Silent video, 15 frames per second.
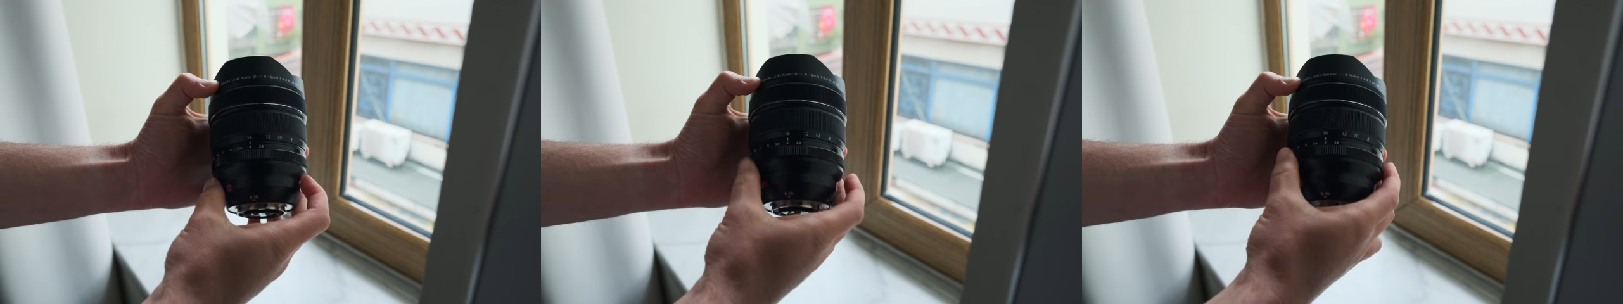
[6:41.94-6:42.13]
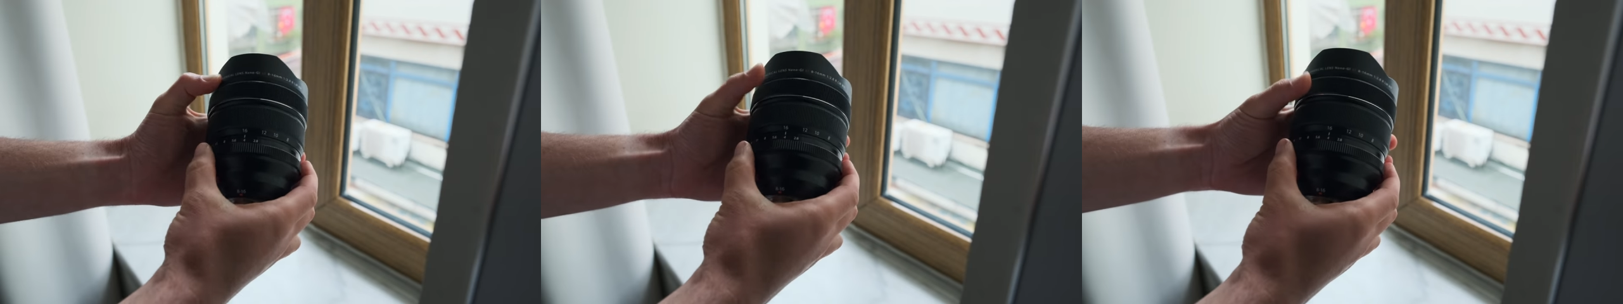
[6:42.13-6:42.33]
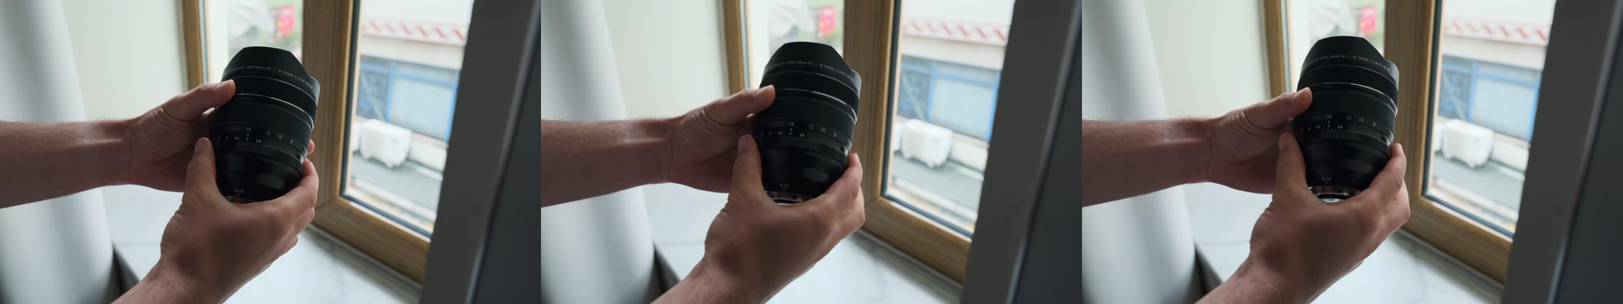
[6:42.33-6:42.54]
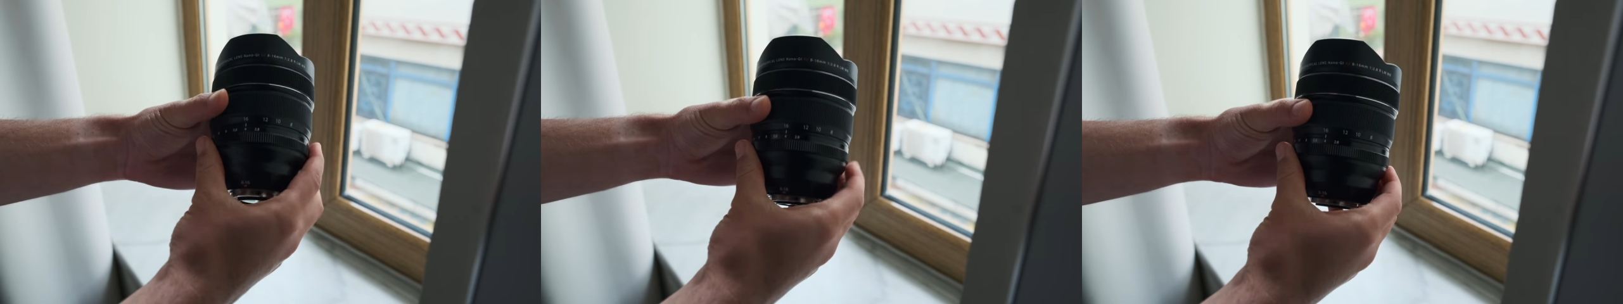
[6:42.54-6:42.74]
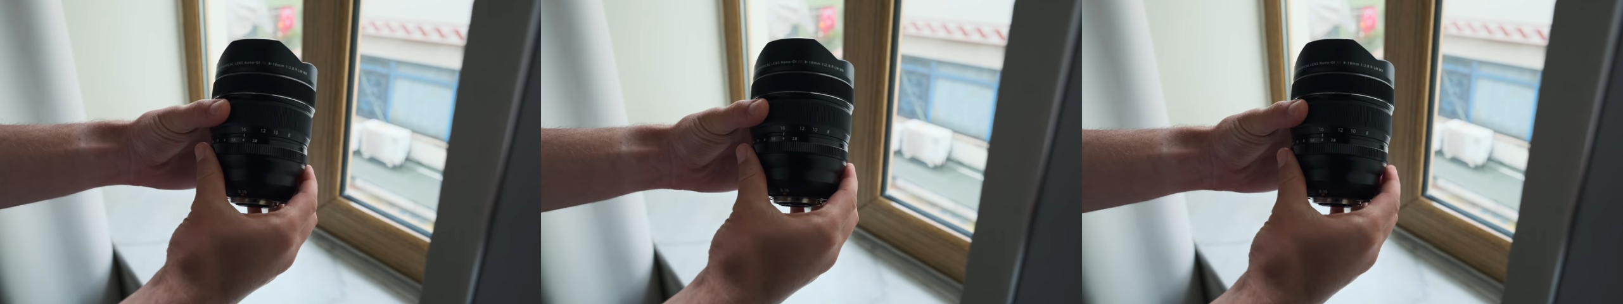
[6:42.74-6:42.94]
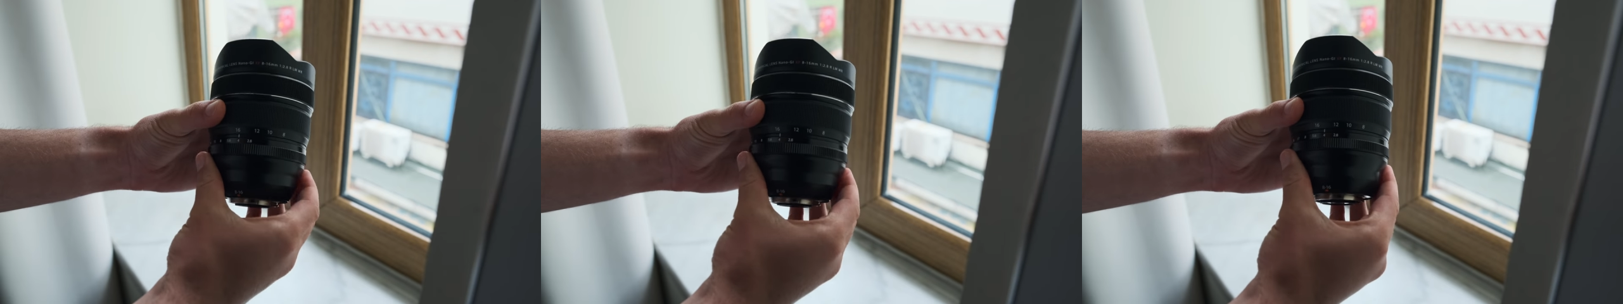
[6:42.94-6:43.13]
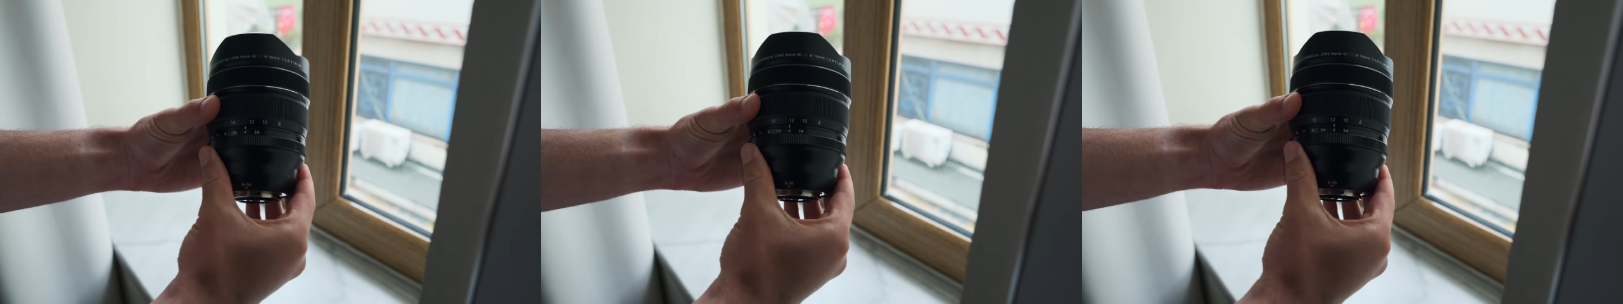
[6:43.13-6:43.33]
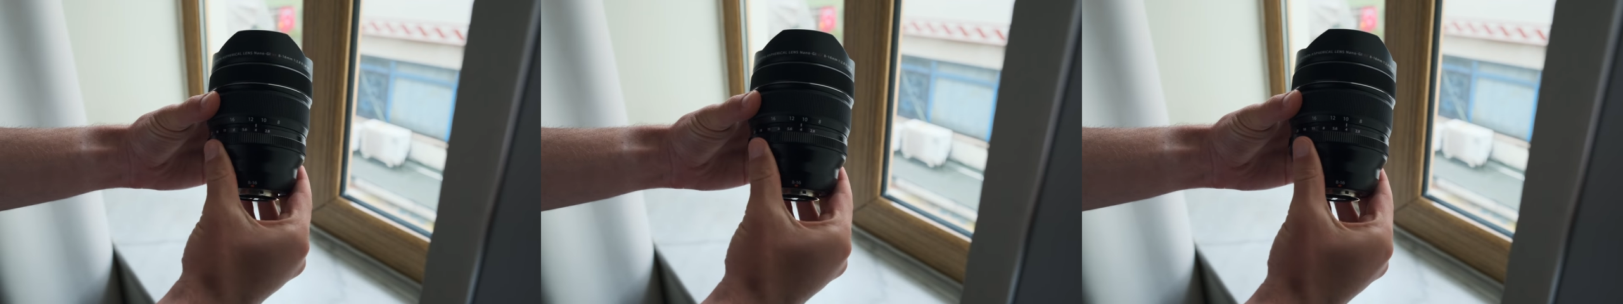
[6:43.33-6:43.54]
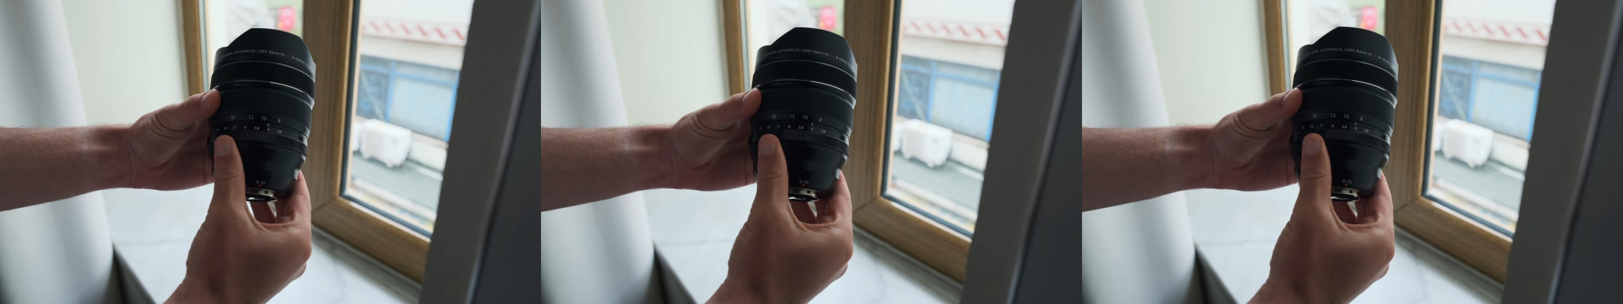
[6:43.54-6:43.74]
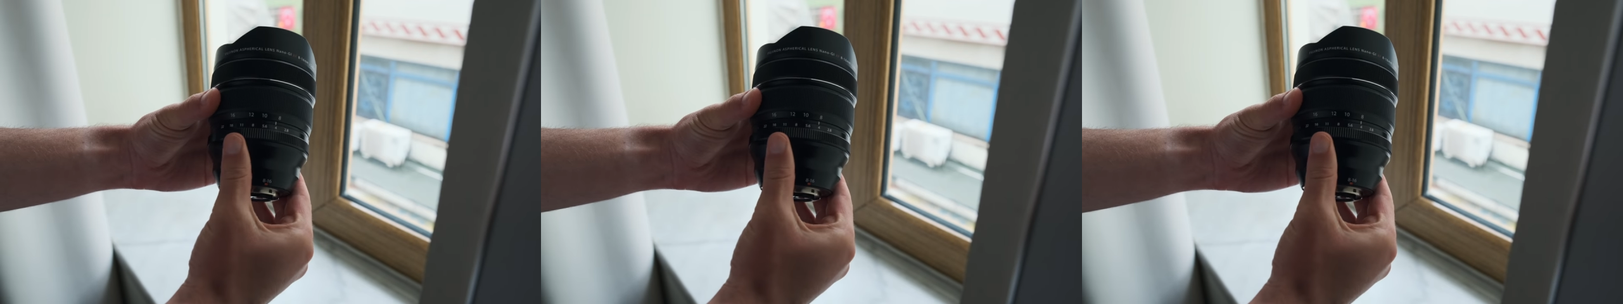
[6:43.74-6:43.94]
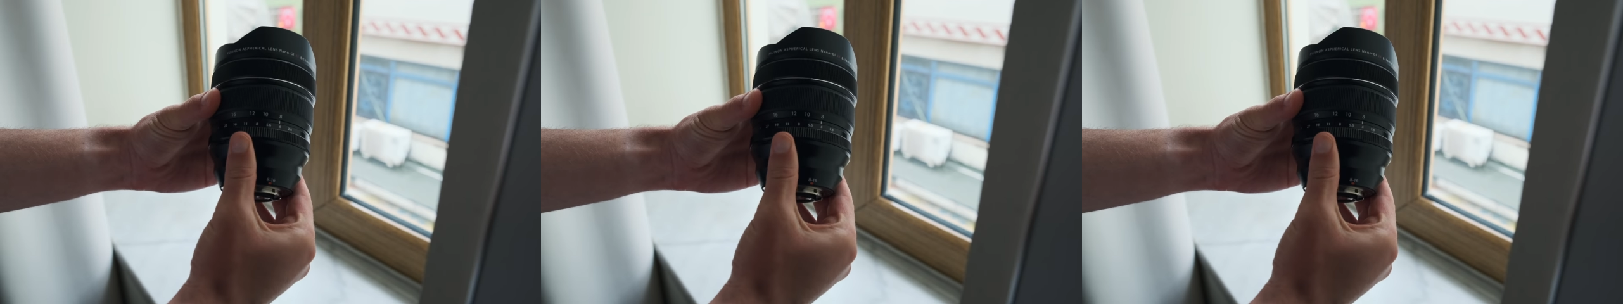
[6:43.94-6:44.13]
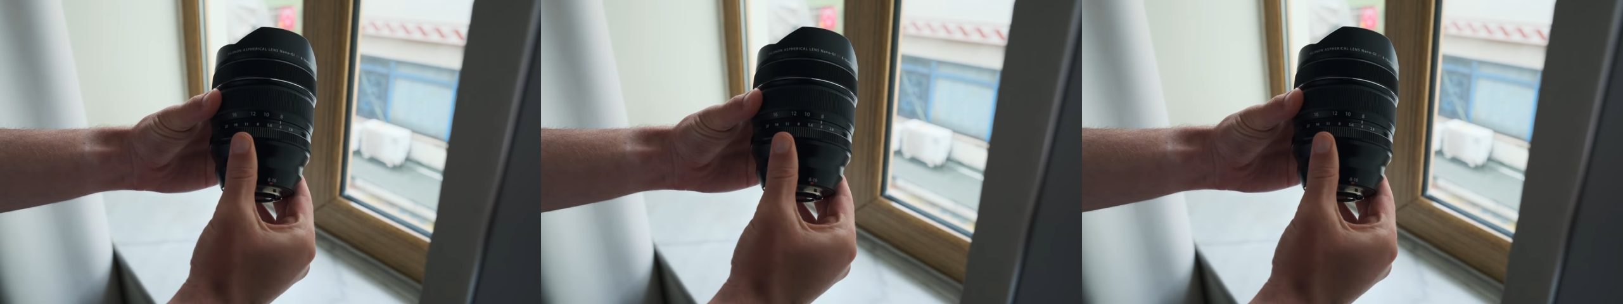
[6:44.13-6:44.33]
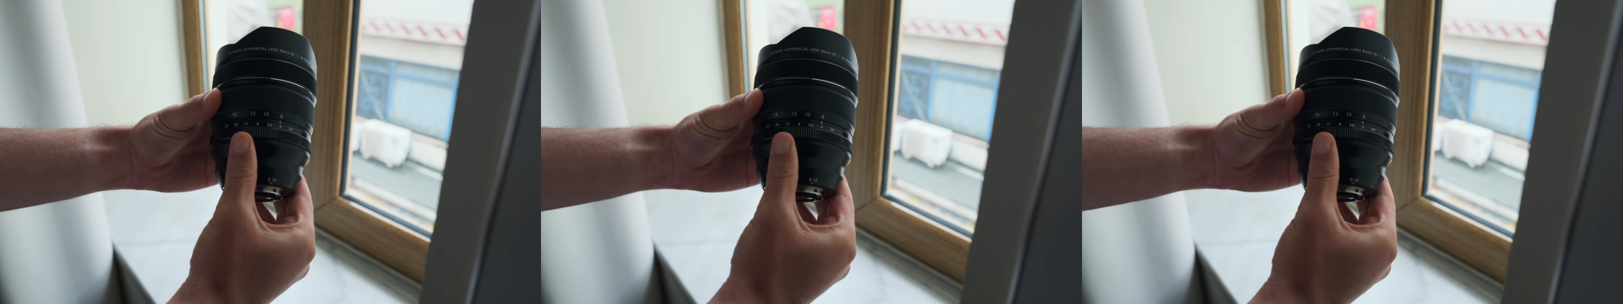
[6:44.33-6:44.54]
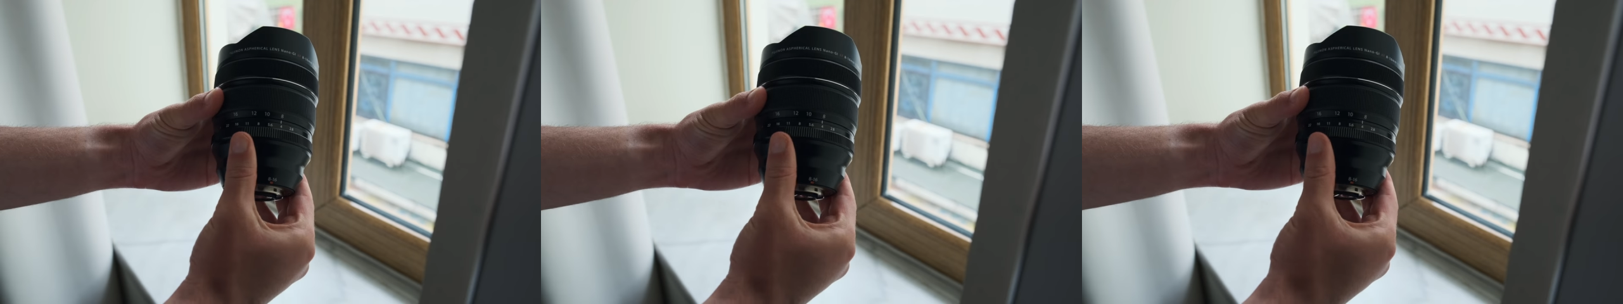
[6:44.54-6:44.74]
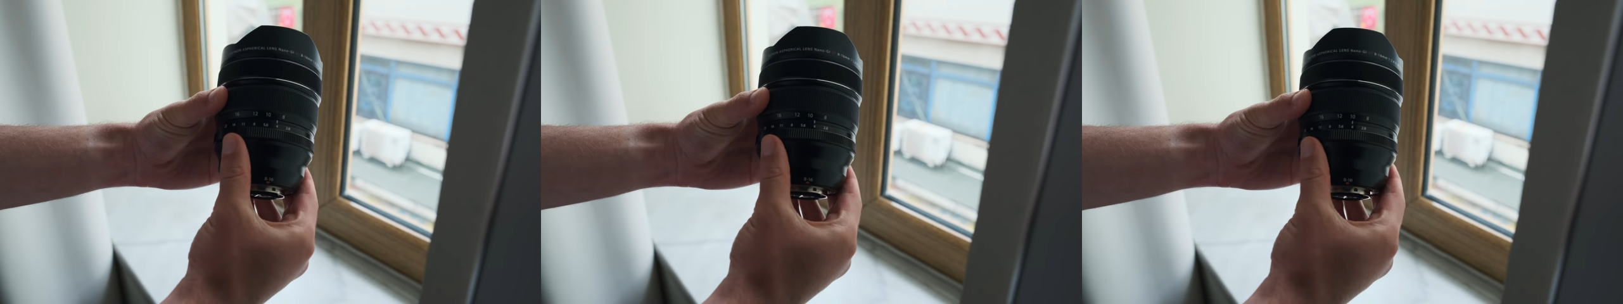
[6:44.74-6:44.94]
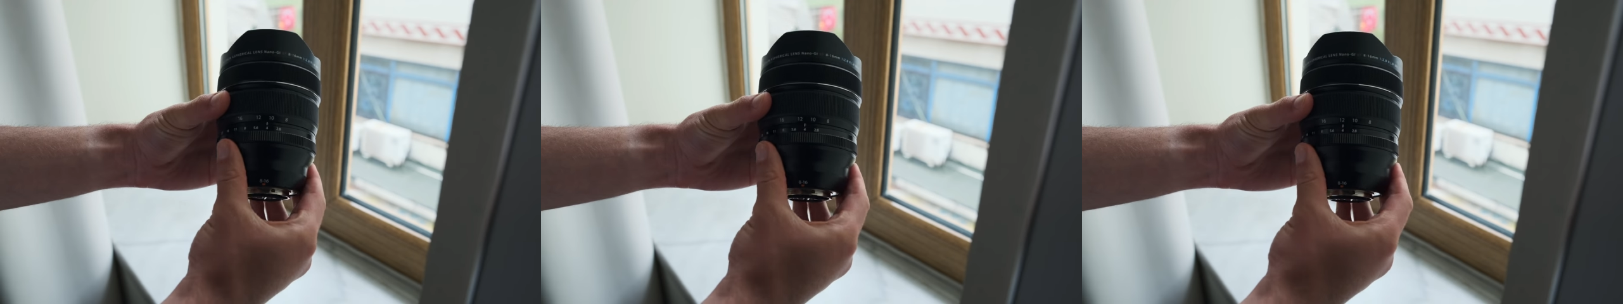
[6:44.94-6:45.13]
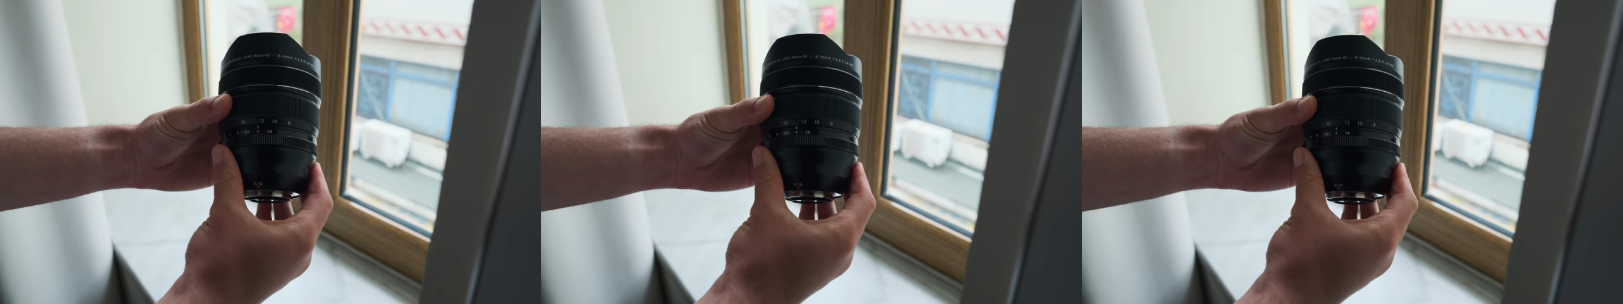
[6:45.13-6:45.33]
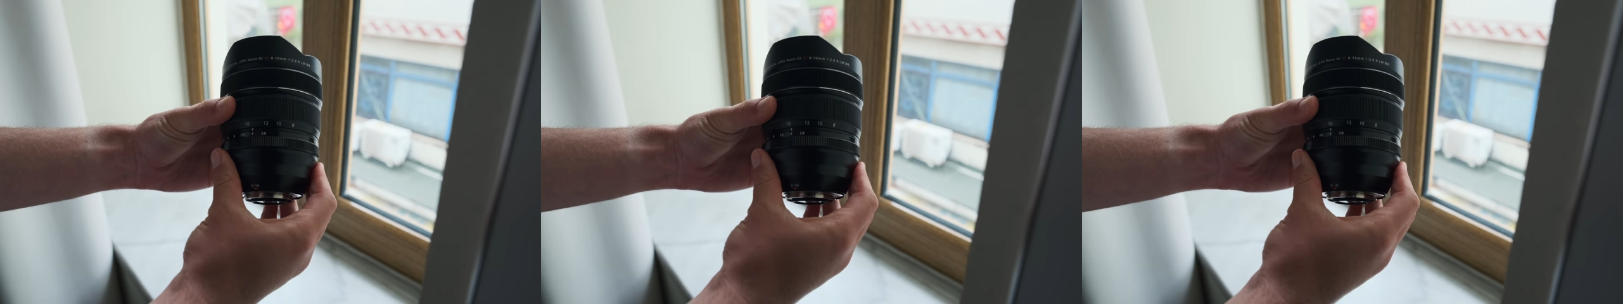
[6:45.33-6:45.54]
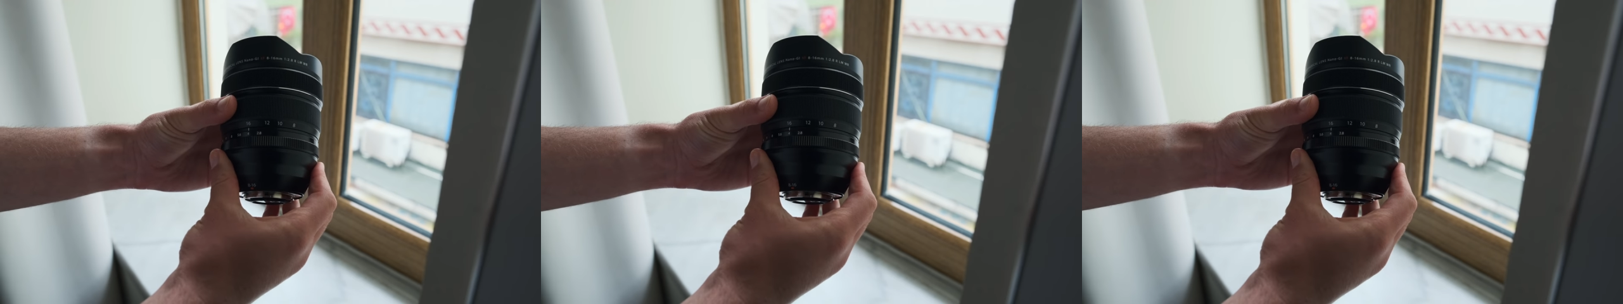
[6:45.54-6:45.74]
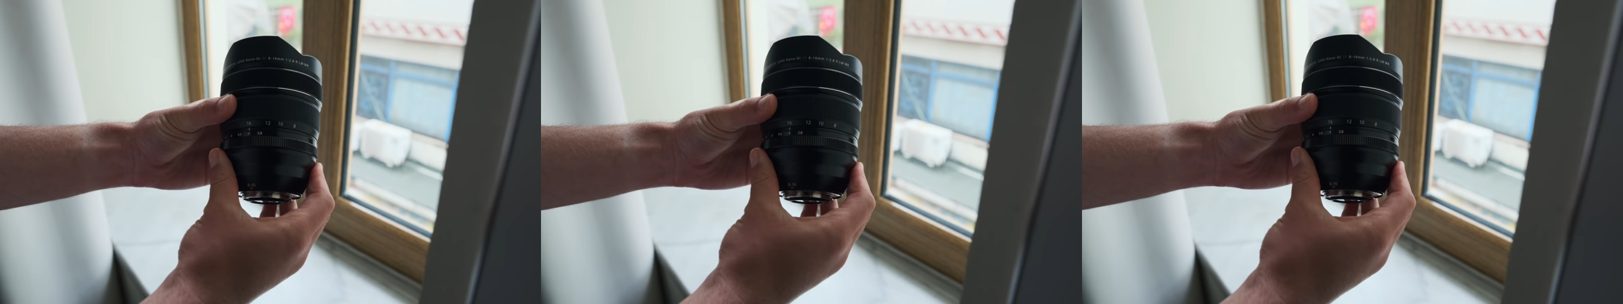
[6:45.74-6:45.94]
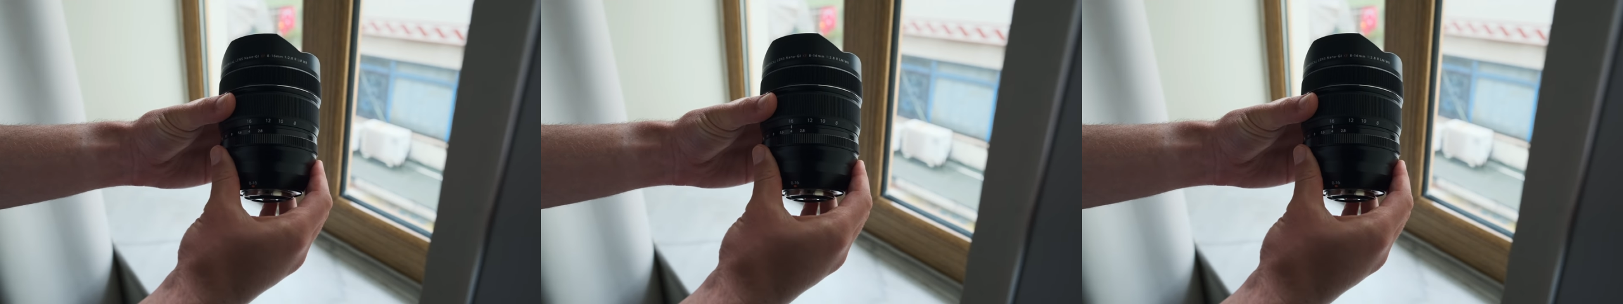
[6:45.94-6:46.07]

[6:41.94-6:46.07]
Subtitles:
[unreadable: no face in view]